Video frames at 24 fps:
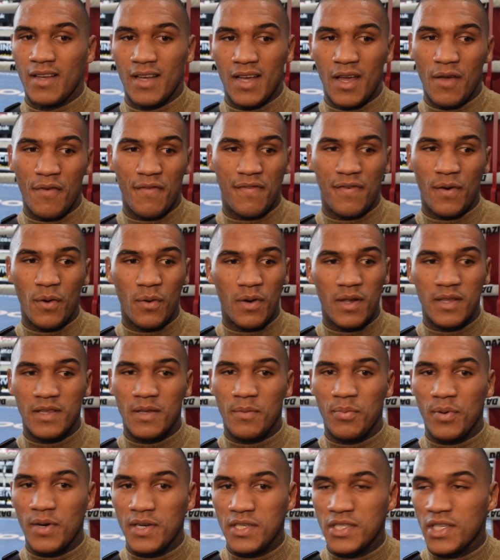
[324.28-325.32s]
don't fold
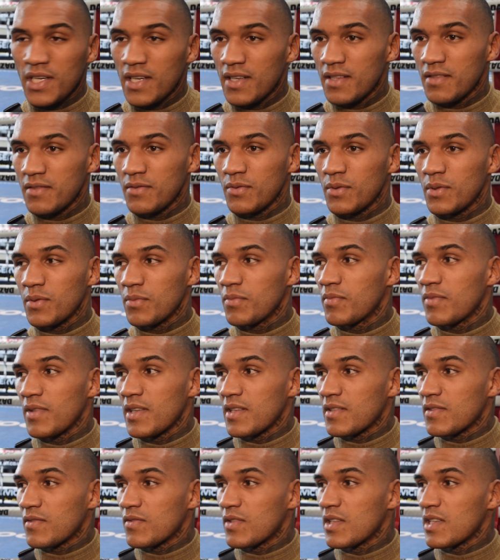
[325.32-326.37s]
under pressure. Well,
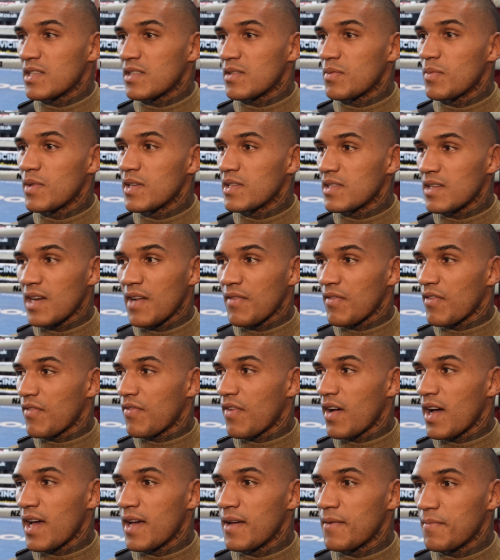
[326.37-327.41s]
this to me is another
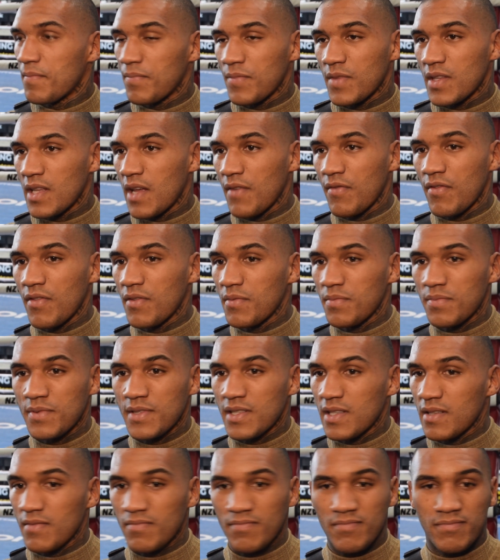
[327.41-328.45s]
fight.
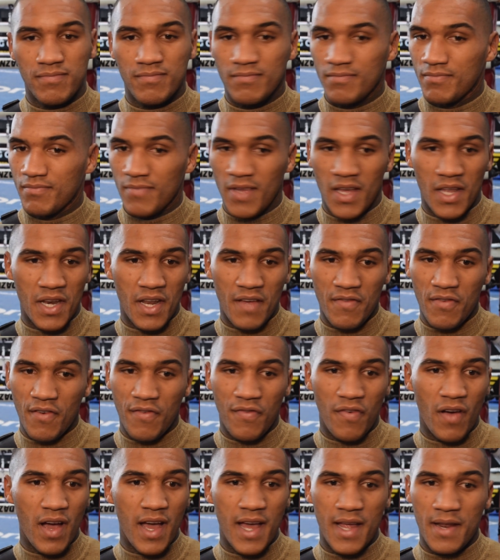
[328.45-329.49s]
Another
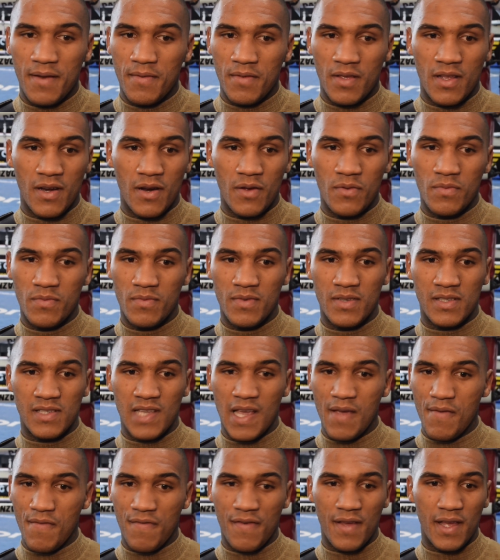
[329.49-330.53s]
fight, you know, the
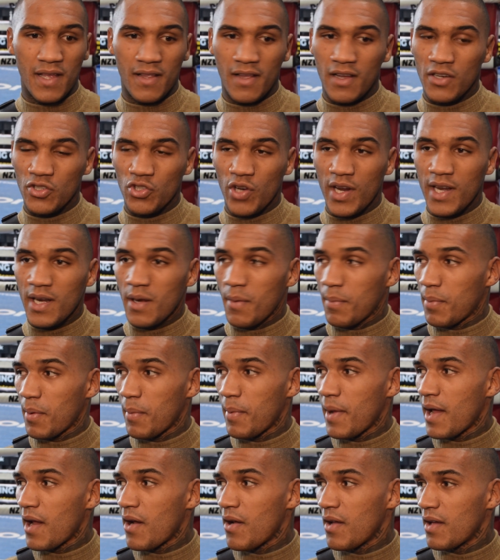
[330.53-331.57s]
same thing. I train, I
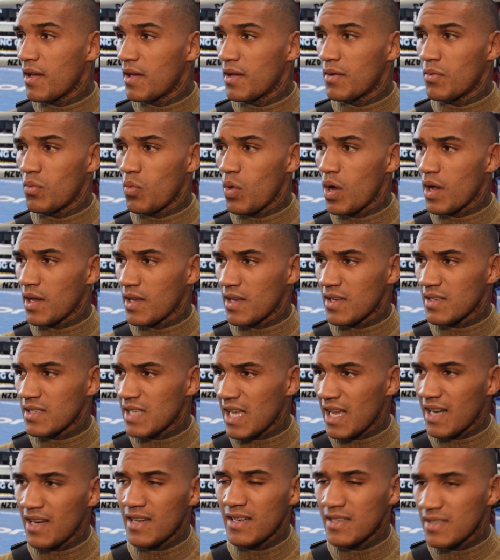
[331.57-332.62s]
prepare it and work
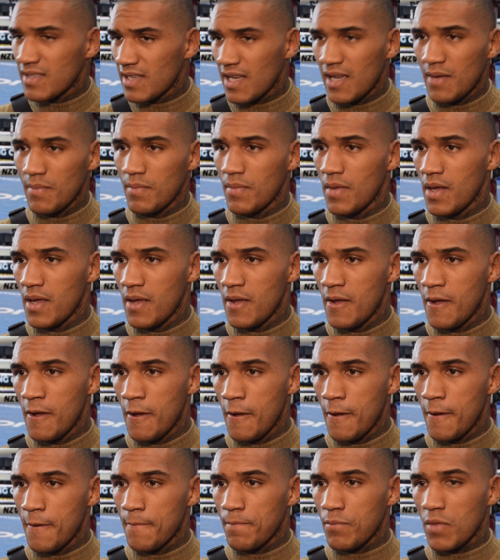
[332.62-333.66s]
exactly the same.
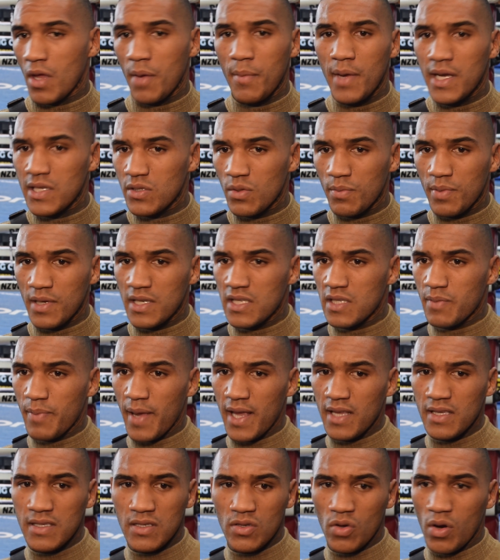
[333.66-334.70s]
You know, I might as well be
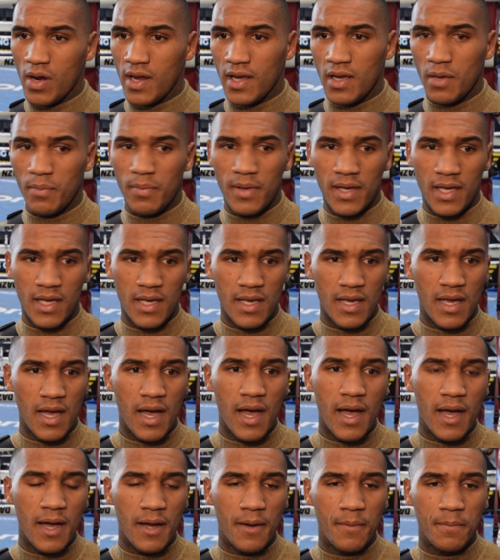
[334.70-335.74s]
Spence, or it could be
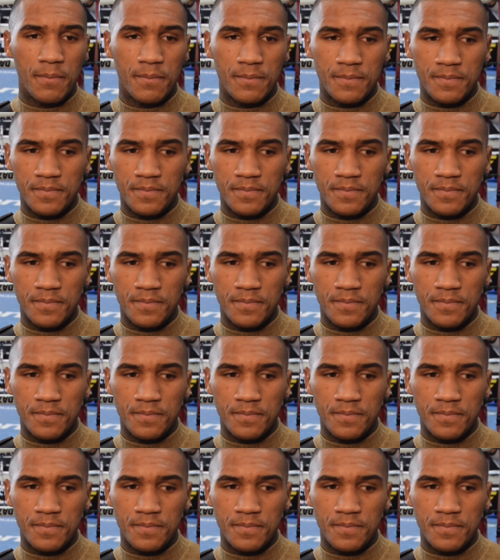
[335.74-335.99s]
Virgil